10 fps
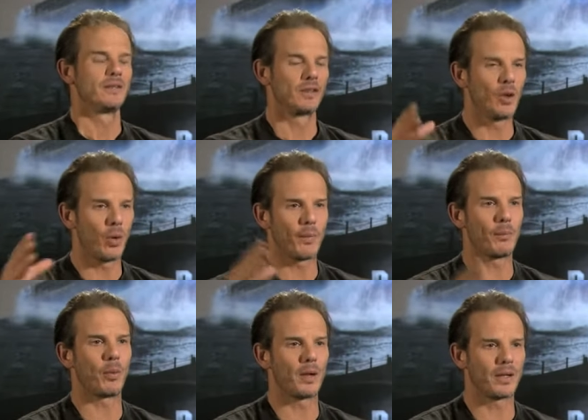to go on
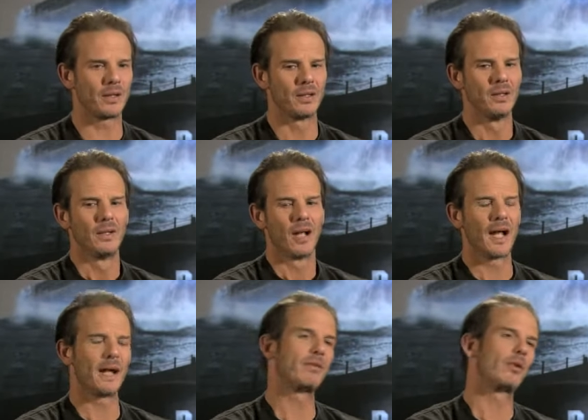board, and
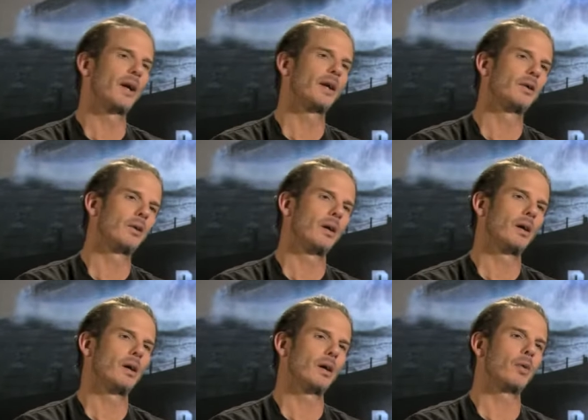I have great
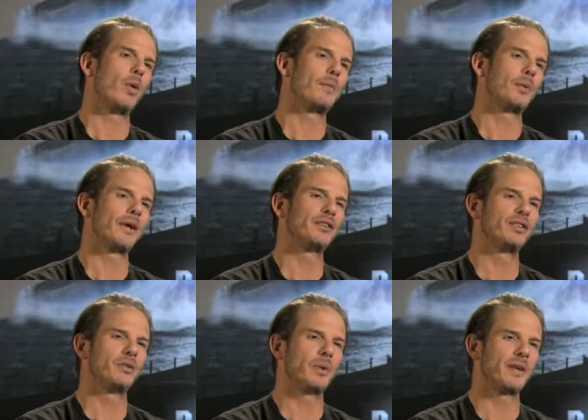
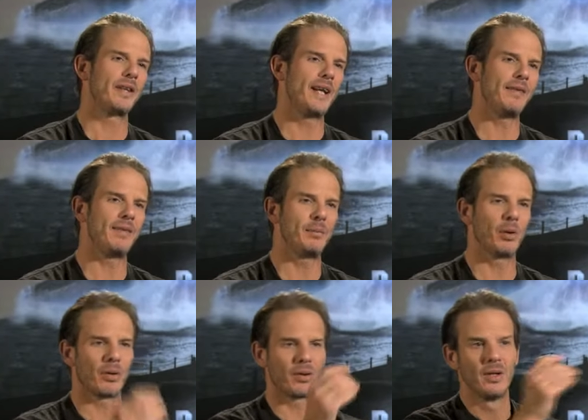cooperation with the Navy,
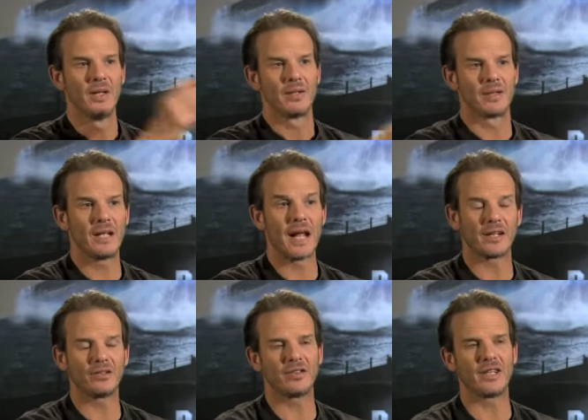both the
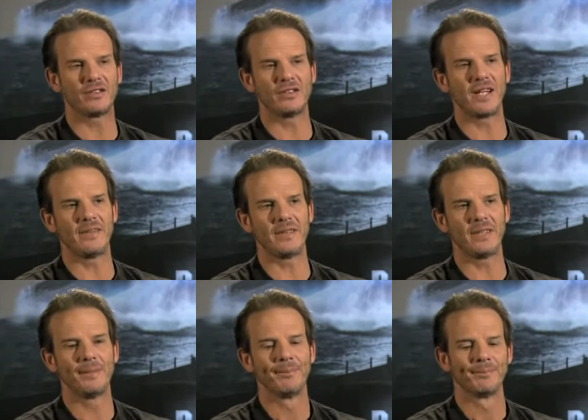United States
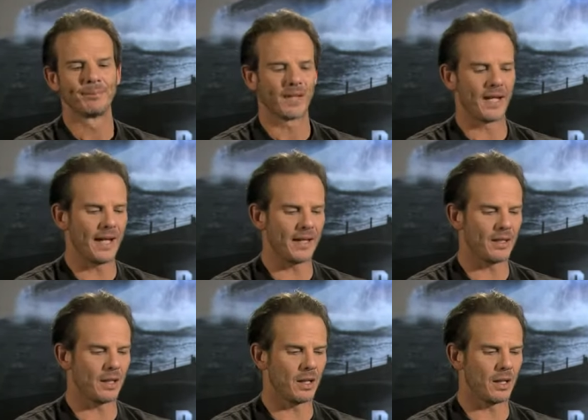Navy
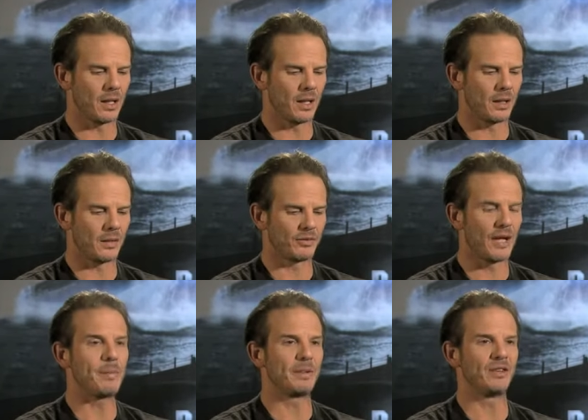and the
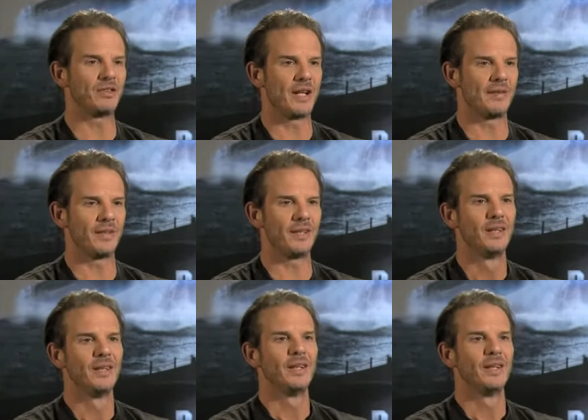Japanese Navy.